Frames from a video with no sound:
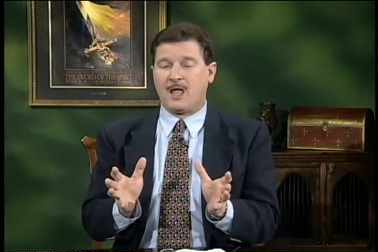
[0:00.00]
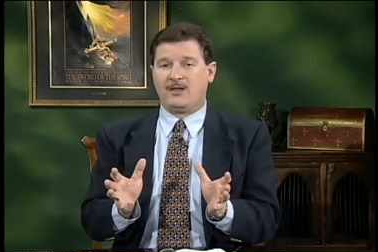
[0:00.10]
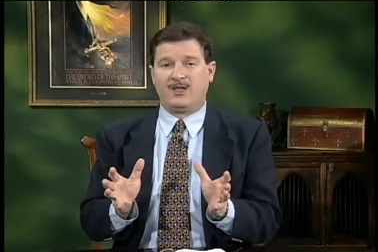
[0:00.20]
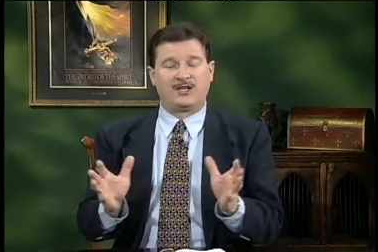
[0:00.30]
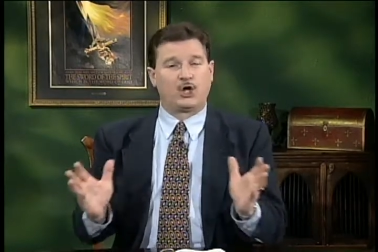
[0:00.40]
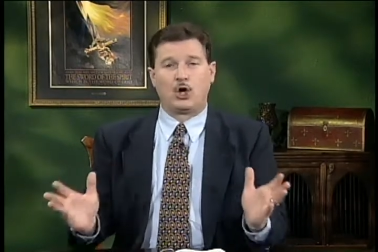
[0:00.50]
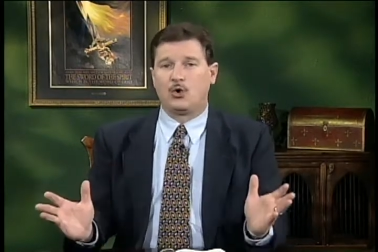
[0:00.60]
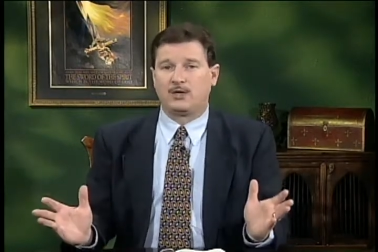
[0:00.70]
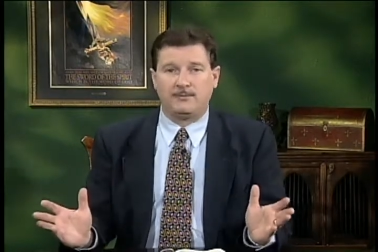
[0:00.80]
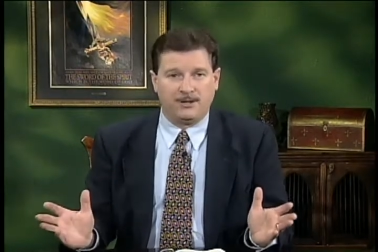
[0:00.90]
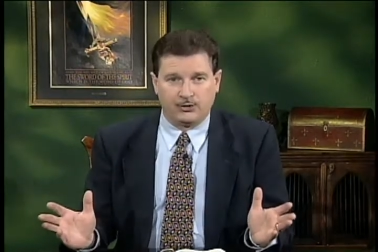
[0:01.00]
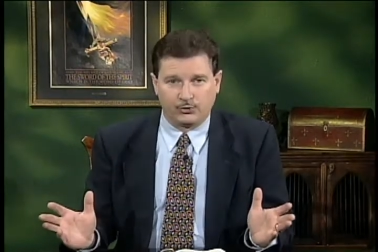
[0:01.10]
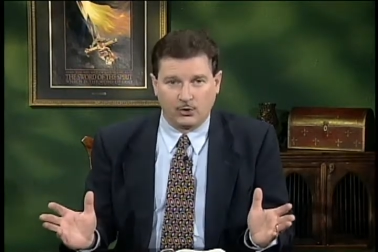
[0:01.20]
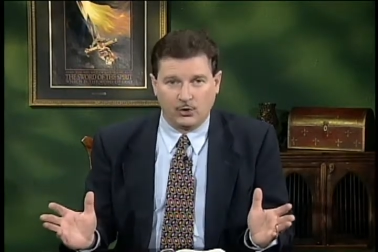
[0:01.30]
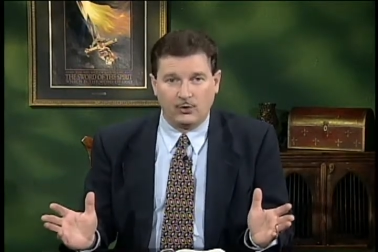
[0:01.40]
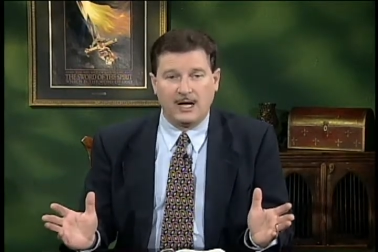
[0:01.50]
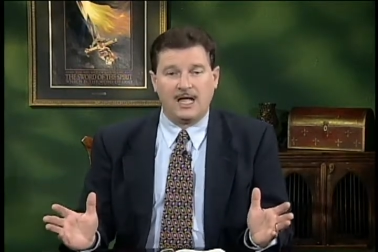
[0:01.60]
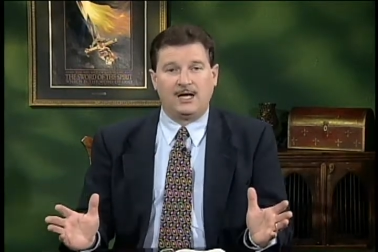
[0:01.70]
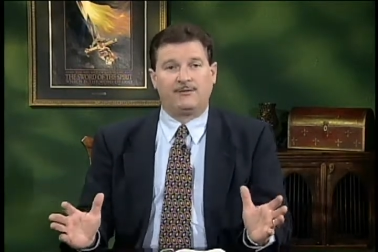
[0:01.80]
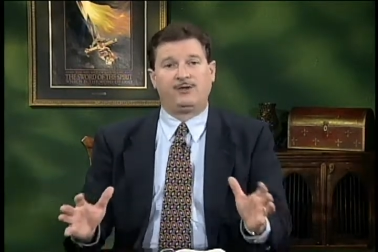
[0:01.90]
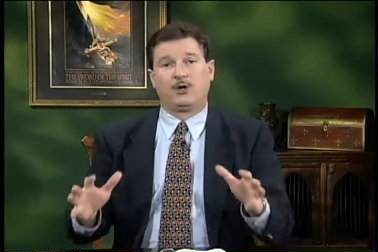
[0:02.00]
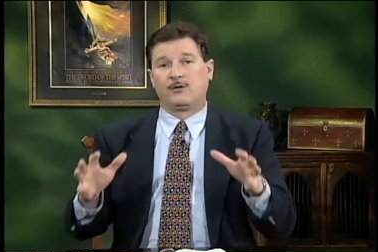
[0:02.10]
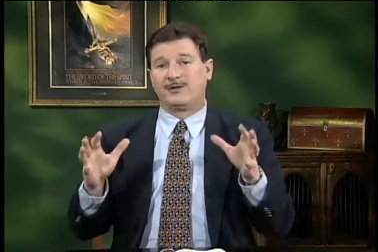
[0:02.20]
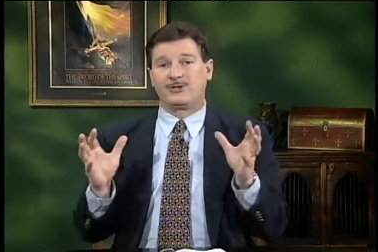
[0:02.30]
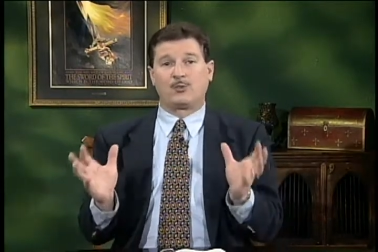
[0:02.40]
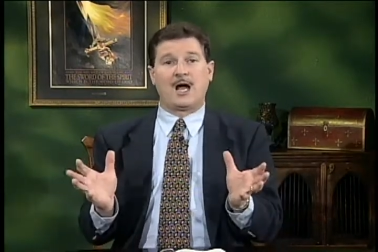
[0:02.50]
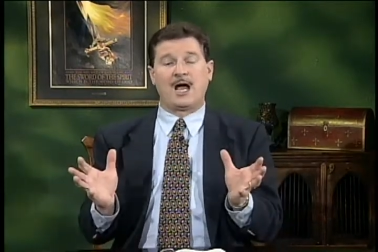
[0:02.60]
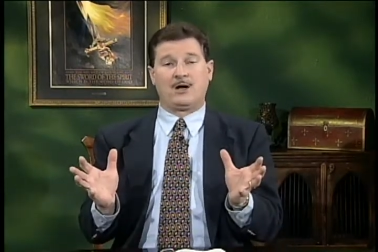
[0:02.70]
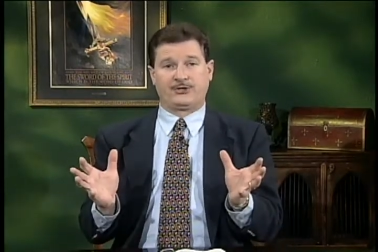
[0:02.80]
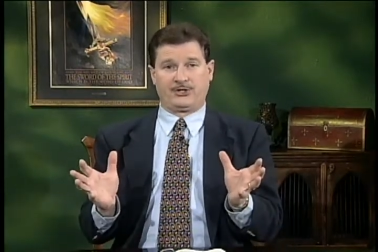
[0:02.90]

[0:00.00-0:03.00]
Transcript: that could only be true if the earth is round,